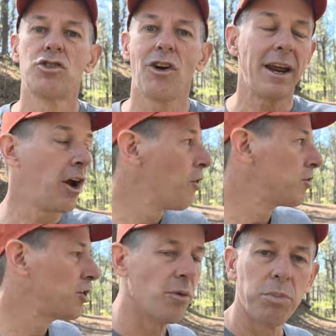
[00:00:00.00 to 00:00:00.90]
try to
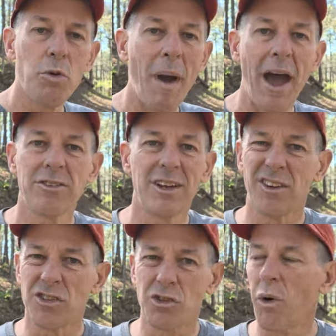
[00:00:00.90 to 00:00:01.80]
go to the blue
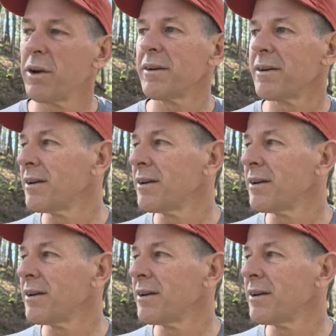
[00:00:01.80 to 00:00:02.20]
basket, the short